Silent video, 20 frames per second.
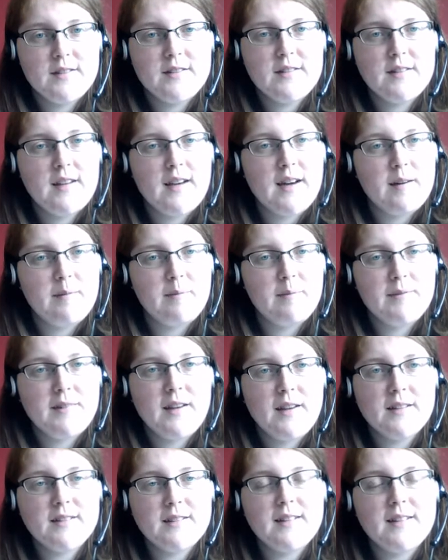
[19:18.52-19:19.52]
So yeah, the
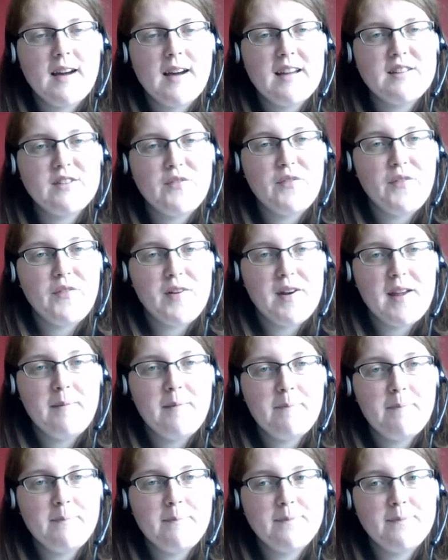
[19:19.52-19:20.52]
answer to that is 3.
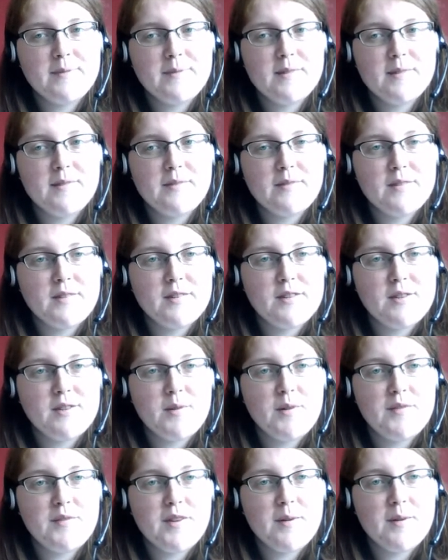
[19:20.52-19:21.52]
2
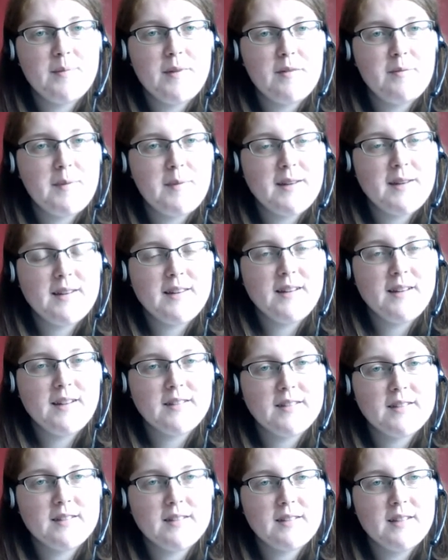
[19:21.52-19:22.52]
of them have been in the last
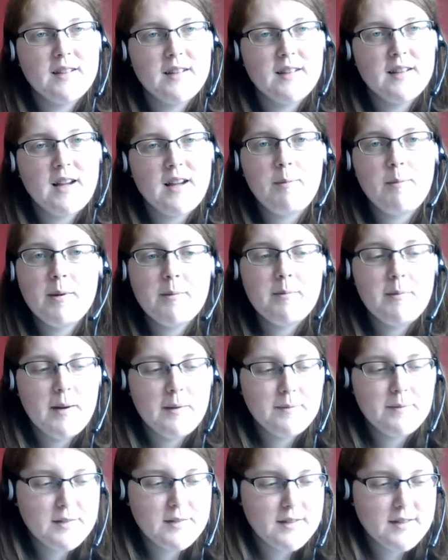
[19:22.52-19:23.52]
couple of
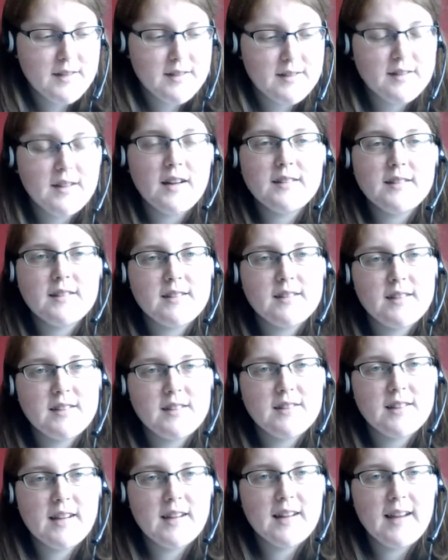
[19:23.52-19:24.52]
months since I started
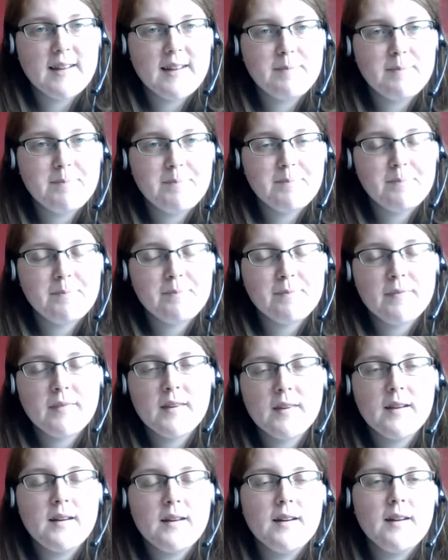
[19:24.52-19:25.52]
stitching again.
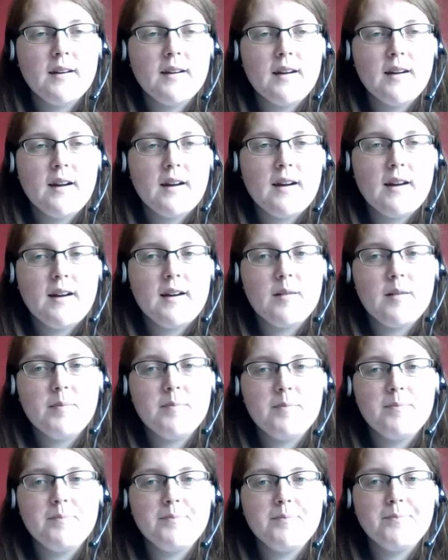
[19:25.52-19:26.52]

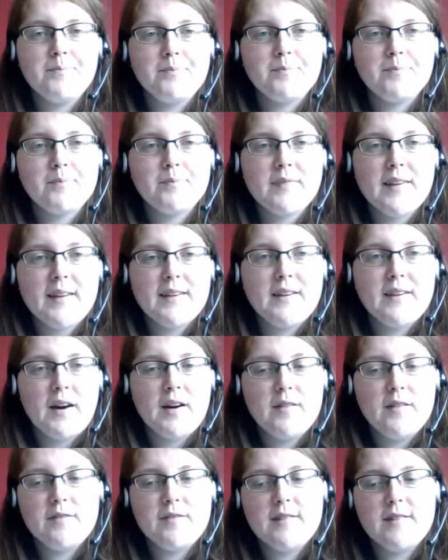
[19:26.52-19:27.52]
And
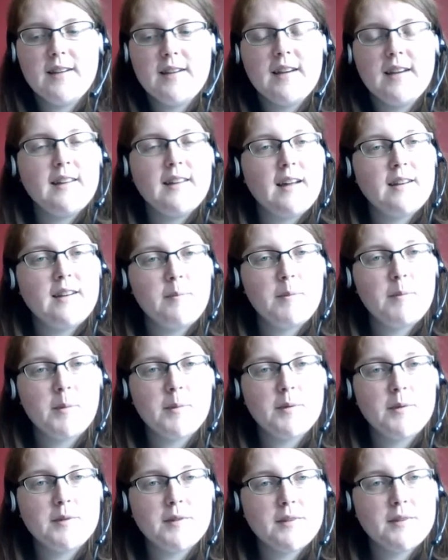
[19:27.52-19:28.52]
hopefully that number
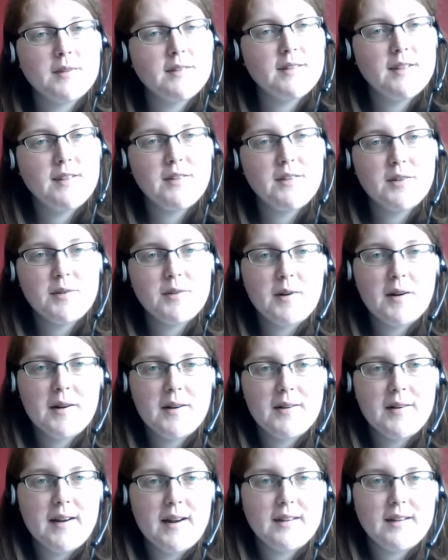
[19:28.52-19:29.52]
will continue to
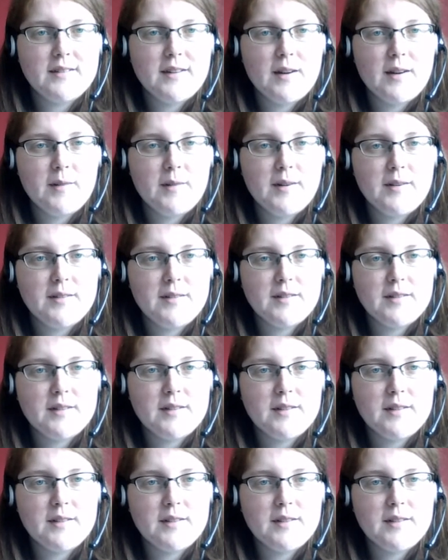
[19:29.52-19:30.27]
grow, and I won't